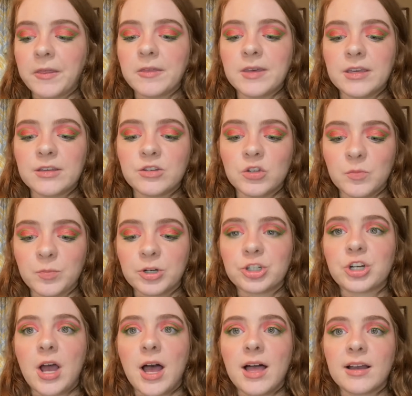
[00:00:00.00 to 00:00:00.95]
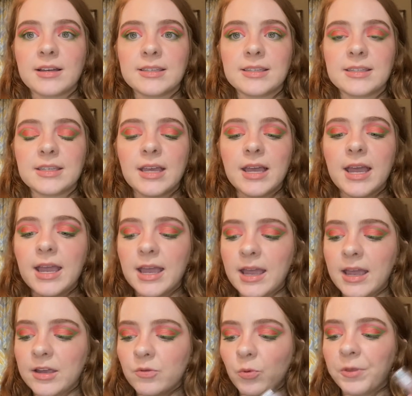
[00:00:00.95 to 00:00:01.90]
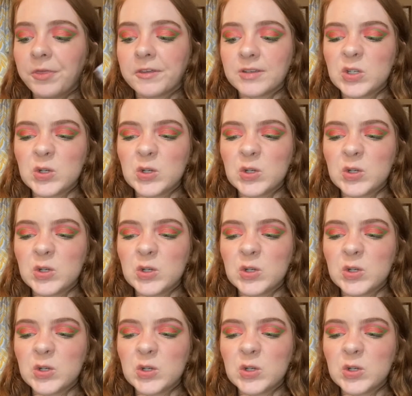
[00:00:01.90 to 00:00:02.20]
the Super Shocks, and